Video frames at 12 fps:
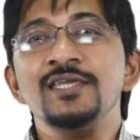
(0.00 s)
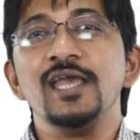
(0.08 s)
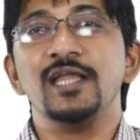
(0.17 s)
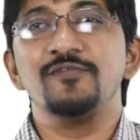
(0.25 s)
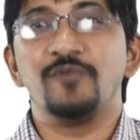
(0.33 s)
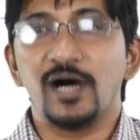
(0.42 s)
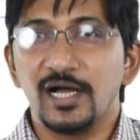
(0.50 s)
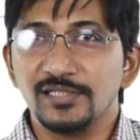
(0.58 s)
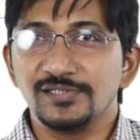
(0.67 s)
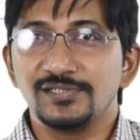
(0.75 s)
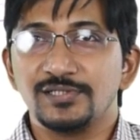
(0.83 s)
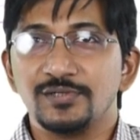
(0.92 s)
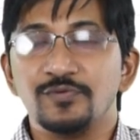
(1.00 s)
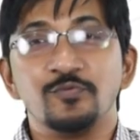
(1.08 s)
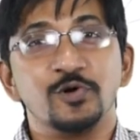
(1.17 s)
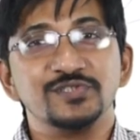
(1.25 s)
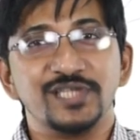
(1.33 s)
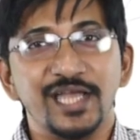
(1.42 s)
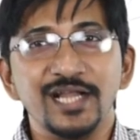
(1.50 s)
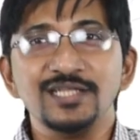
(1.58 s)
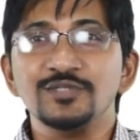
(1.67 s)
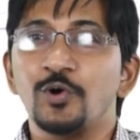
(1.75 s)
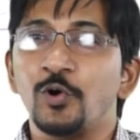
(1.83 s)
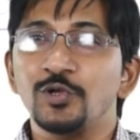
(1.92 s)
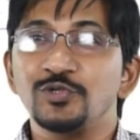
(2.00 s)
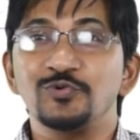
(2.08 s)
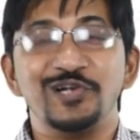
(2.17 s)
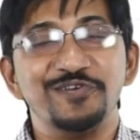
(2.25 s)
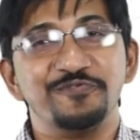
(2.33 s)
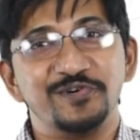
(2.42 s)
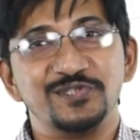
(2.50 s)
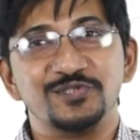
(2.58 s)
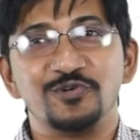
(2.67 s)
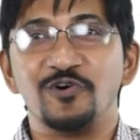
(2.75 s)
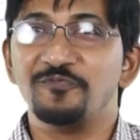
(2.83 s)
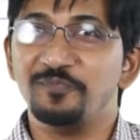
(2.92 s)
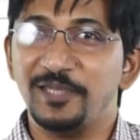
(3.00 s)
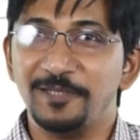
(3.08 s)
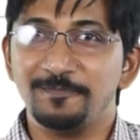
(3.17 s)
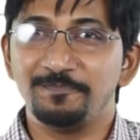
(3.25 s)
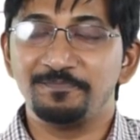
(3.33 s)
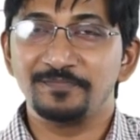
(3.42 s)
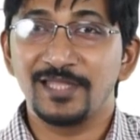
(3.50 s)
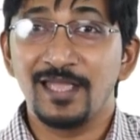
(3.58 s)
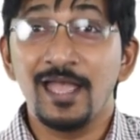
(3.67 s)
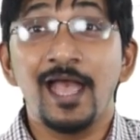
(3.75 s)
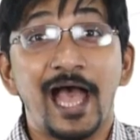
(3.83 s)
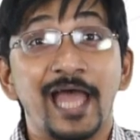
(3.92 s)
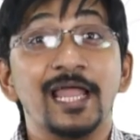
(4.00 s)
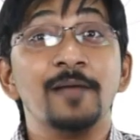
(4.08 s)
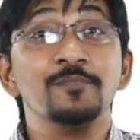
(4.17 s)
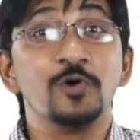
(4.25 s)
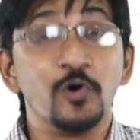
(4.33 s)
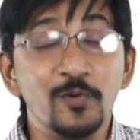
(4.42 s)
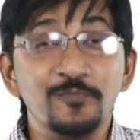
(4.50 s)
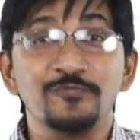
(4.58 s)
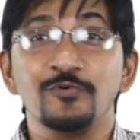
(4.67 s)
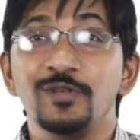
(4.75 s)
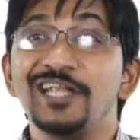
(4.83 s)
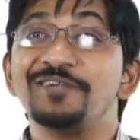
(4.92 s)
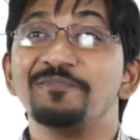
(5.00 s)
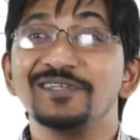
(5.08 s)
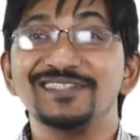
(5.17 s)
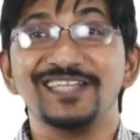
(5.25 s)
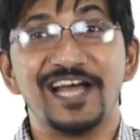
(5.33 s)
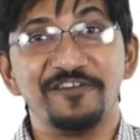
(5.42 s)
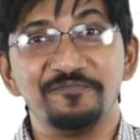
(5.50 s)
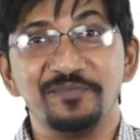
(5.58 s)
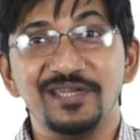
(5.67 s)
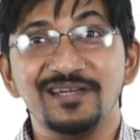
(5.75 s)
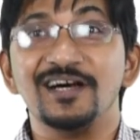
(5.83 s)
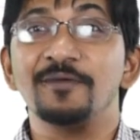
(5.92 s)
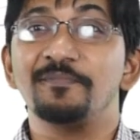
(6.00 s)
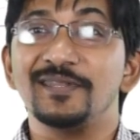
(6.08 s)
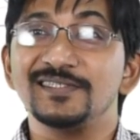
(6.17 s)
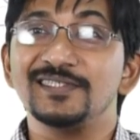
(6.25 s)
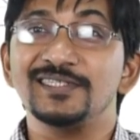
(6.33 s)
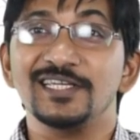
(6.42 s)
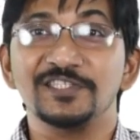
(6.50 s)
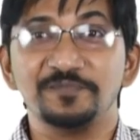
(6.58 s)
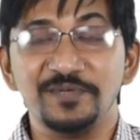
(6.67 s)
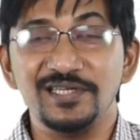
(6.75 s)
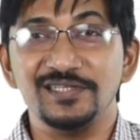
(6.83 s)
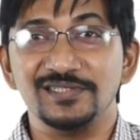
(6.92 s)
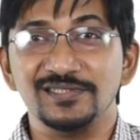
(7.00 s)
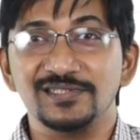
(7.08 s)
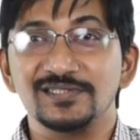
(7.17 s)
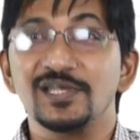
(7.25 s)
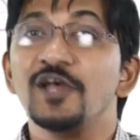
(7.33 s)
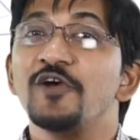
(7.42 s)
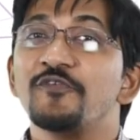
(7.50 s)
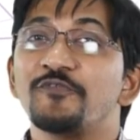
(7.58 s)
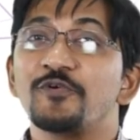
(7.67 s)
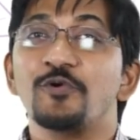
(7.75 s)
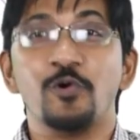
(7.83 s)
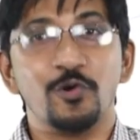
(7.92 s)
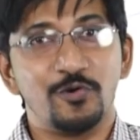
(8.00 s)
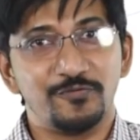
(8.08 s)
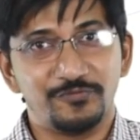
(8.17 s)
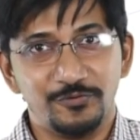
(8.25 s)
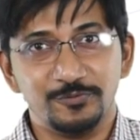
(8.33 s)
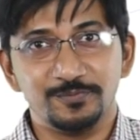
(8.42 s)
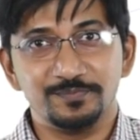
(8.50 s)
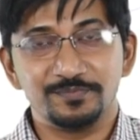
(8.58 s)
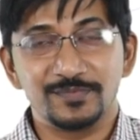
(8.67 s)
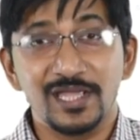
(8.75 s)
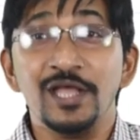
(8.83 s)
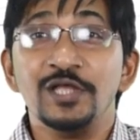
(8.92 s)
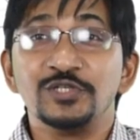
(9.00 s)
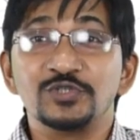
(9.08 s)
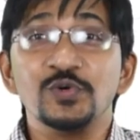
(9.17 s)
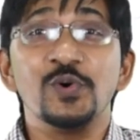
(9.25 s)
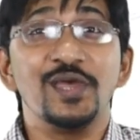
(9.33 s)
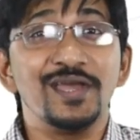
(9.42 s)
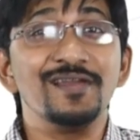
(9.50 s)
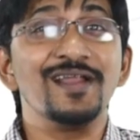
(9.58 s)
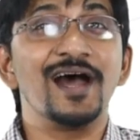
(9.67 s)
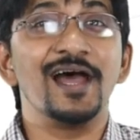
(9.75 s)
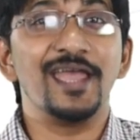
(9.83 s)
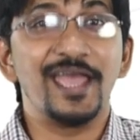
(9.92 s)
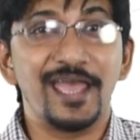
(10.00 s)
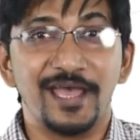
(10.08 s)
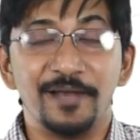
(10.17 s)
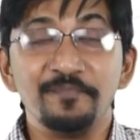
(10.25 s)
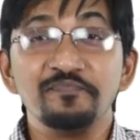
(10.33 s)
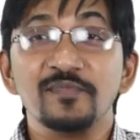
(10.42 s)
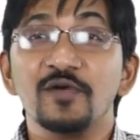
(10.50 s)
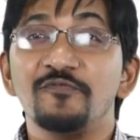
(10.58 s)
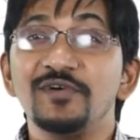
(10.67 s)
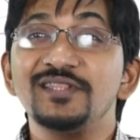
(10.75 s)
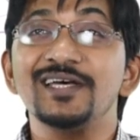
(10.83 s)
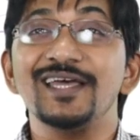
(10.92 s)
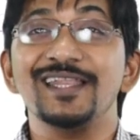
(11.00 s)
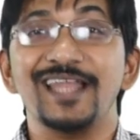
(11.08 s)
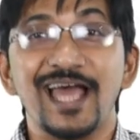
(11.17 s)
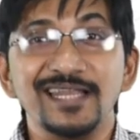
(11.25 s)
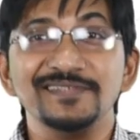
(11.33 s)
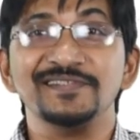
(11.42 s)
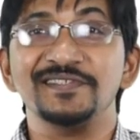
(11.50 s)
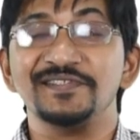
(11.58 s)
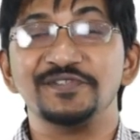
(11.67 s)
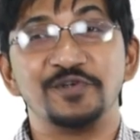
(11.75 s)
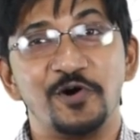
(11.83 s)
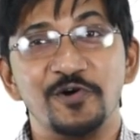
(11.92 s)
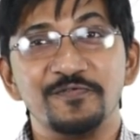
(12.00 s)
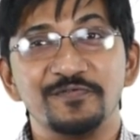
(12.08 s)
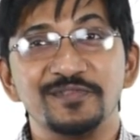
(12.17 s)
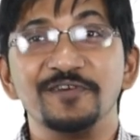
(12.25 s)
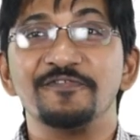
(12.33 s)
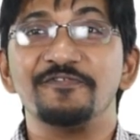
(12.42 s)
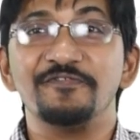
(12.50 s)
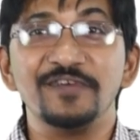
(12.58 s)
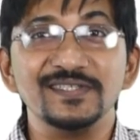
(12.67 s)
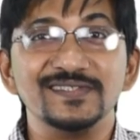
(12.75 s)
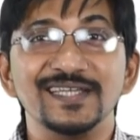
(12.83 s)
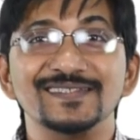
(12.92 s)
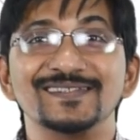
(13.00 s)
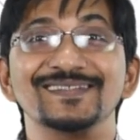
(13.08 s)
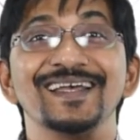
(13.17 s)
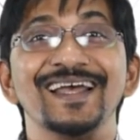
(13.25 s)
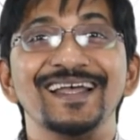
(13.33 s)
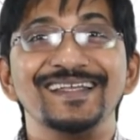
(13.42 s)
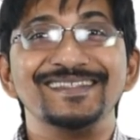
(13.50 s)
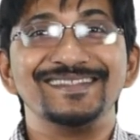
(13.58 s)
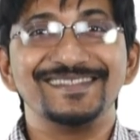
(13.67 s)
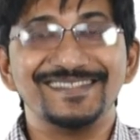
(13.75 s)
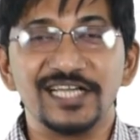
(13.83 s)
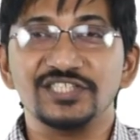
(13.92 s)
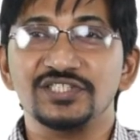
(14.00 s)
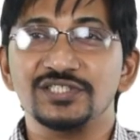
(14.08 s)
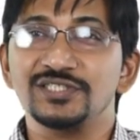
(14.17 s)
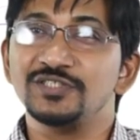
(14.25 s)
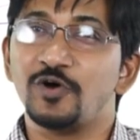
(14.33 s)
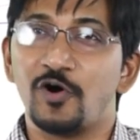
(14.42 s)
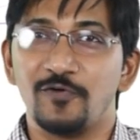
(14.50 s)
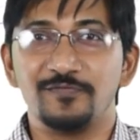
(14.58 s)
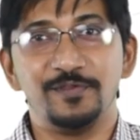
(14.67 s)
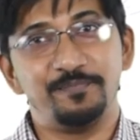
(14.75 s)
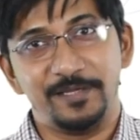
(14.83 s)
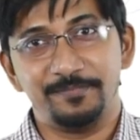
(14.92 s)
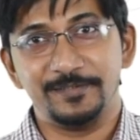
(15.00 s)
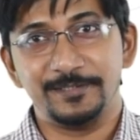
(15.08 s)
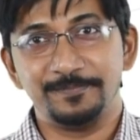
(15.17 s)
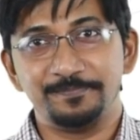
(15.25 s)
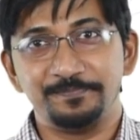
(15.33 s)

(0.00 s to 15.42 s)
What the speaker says: Advanced was held on 21st of May, and I'm hopeful it must have been a pleasant experience for all of you. So here I am with the analysis of the physics section of the paper.